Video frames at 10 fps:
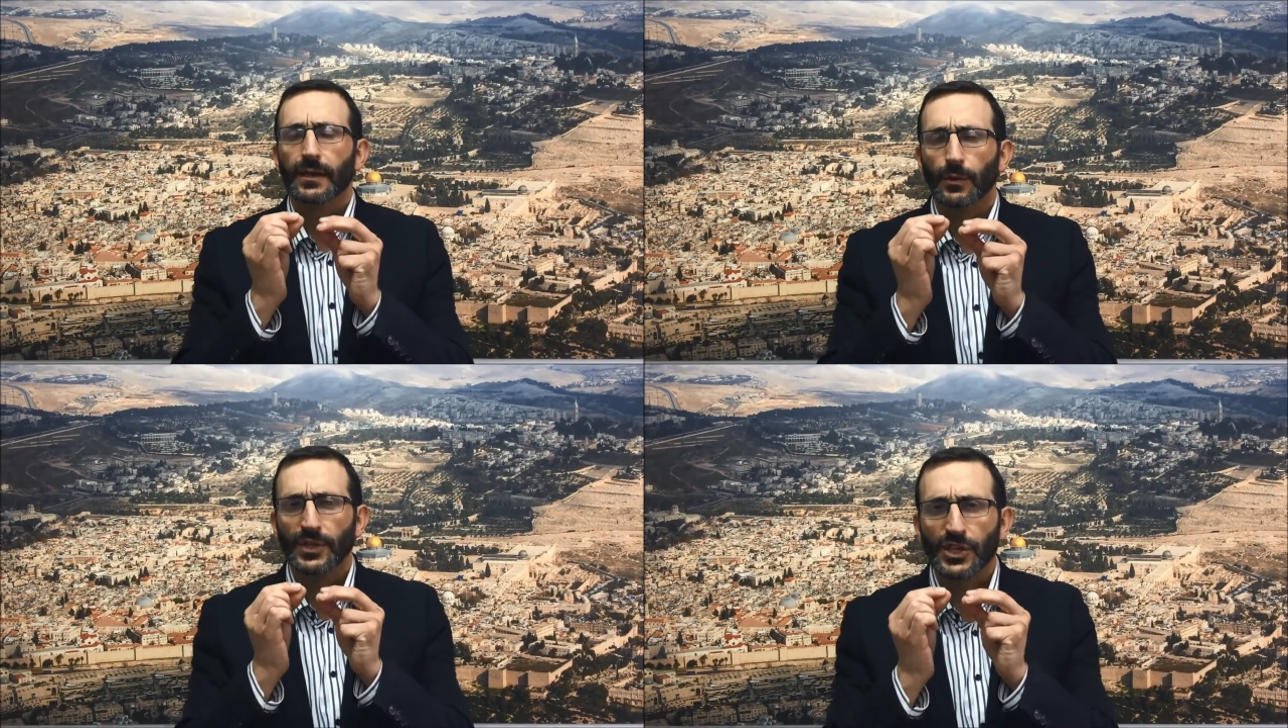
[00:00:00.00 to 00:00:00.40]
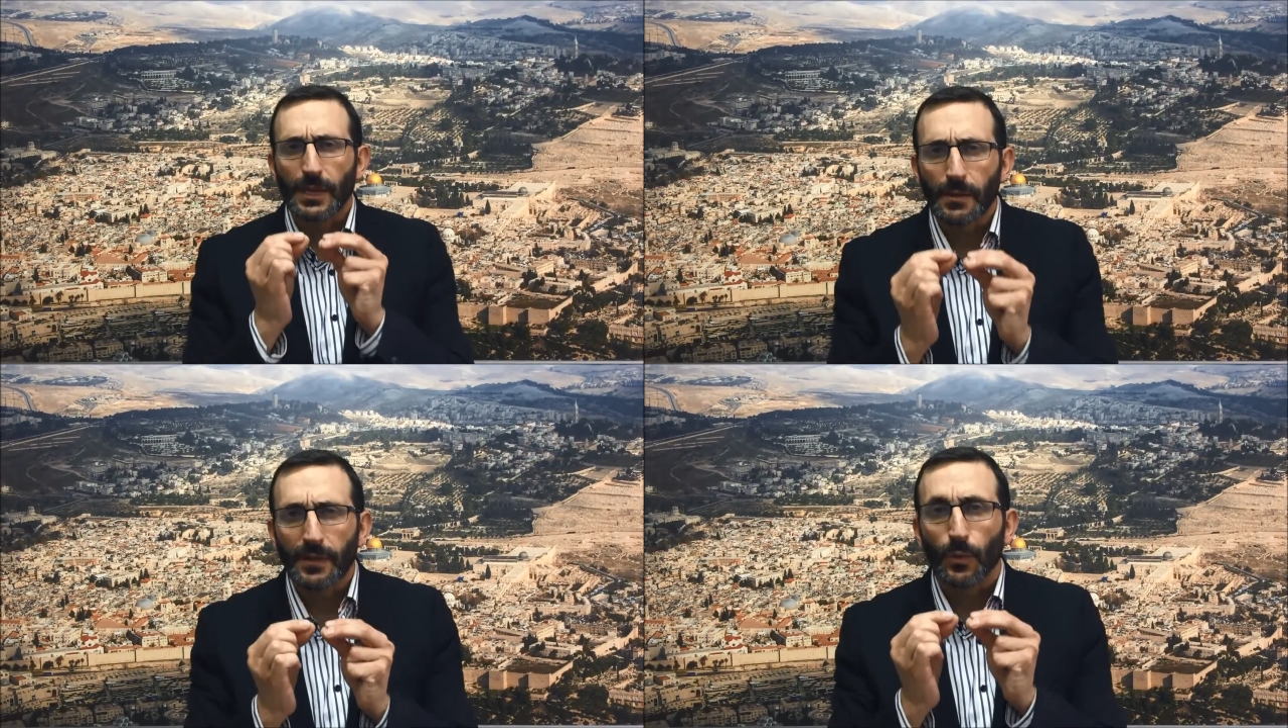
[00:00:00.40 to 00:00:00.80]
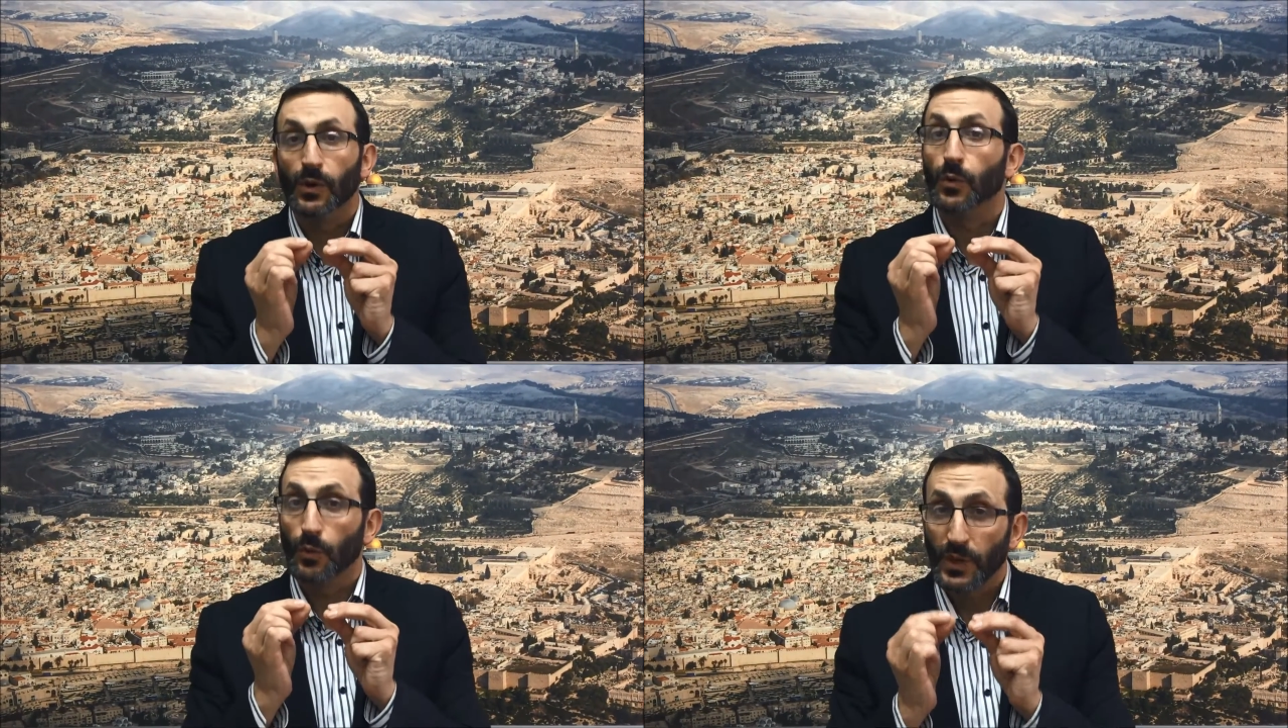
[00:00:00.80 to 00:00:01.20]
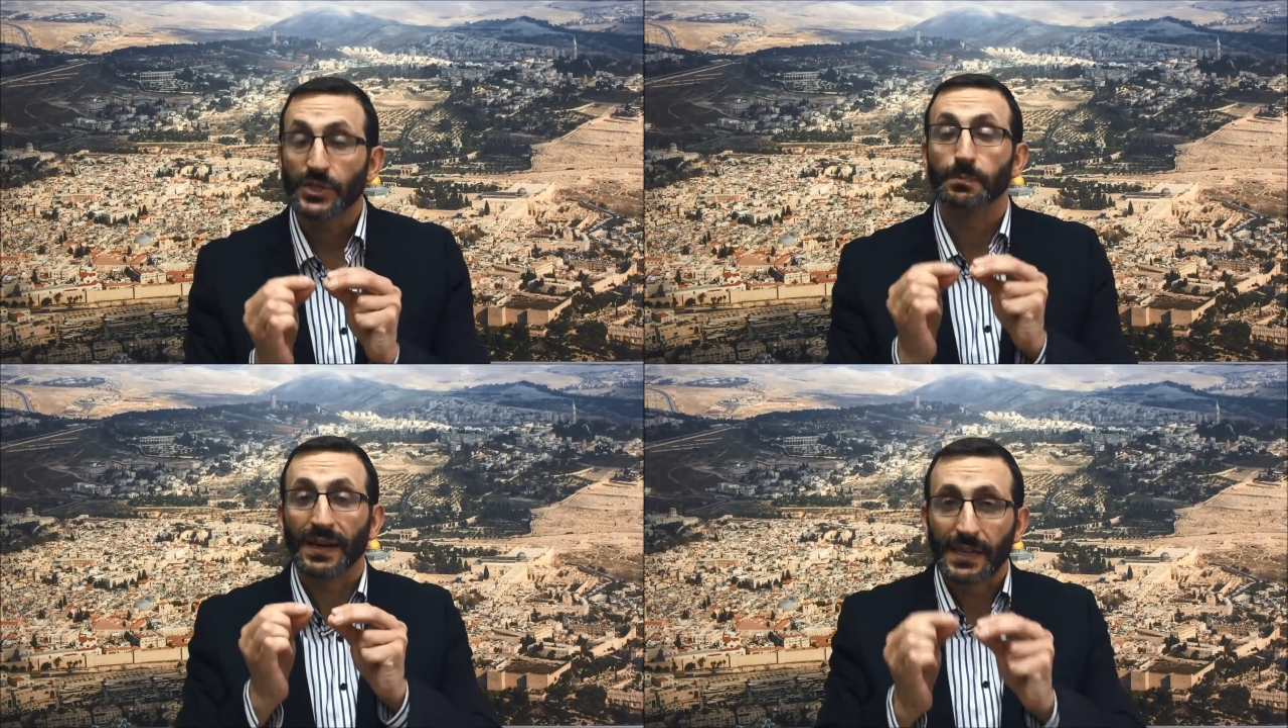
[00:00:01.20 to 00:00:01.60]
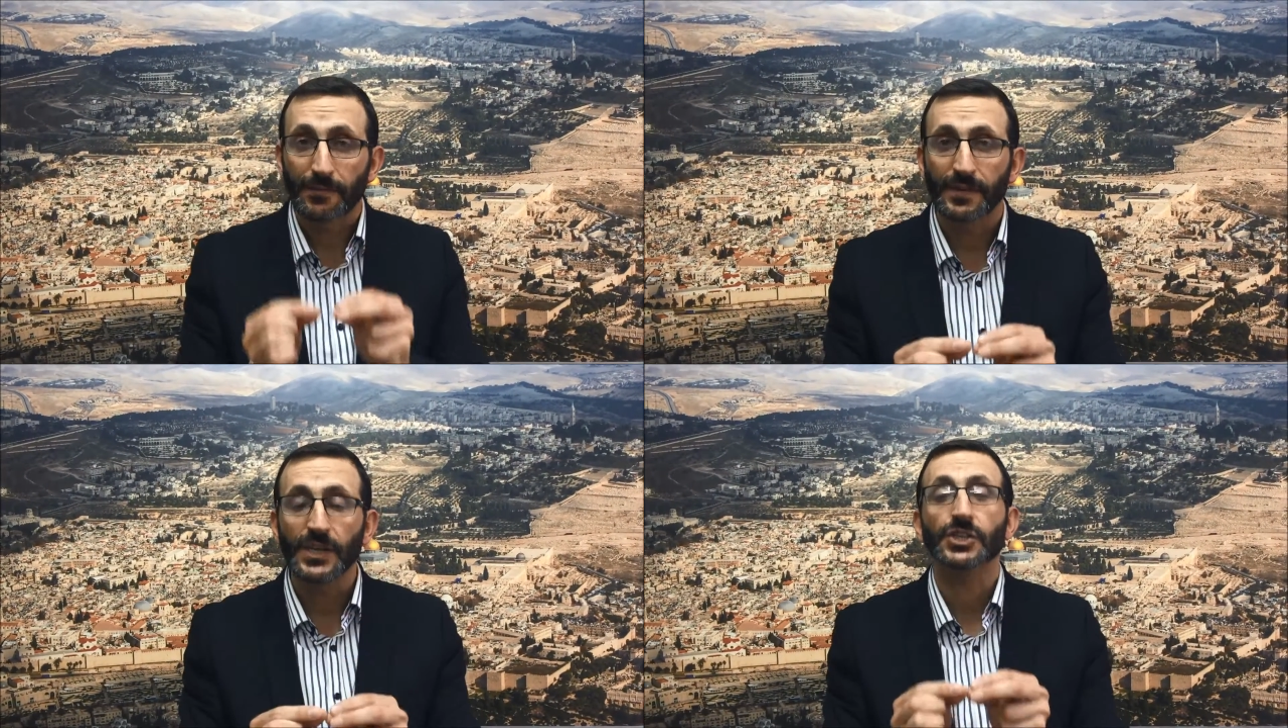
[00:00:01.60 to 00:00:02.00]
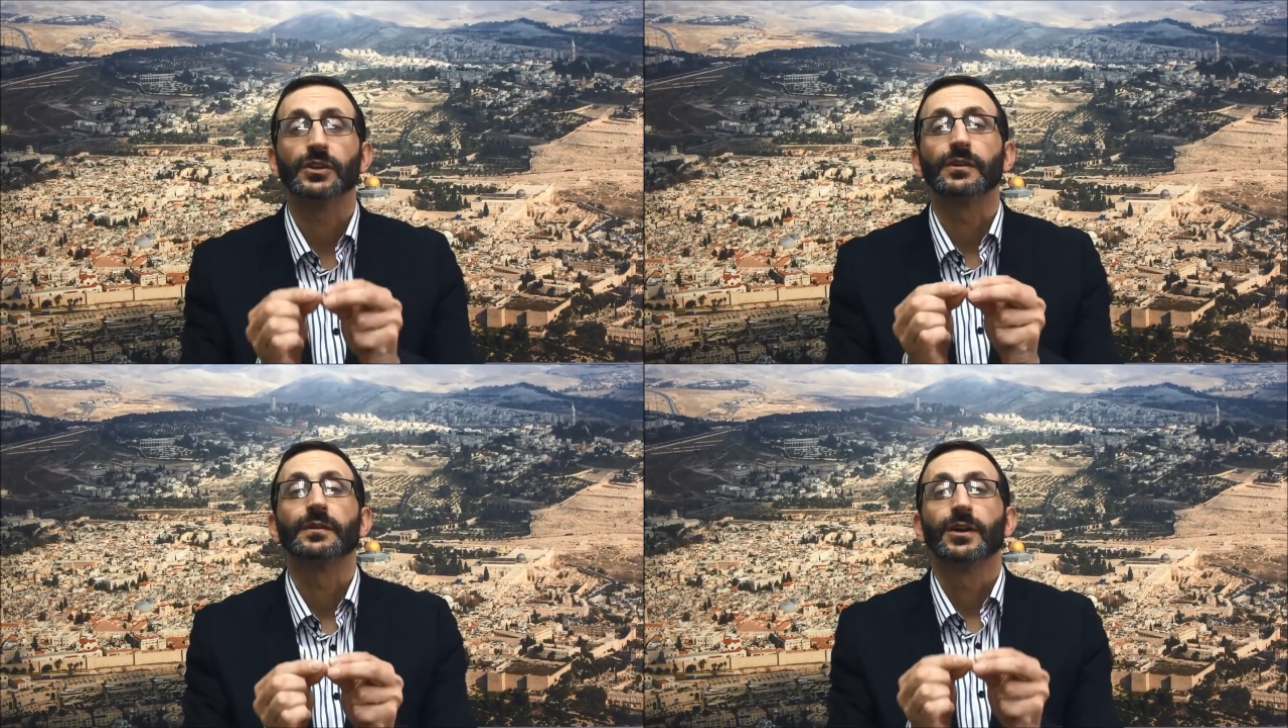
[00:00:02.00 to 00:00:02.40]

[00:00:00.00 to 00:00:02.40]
which by definition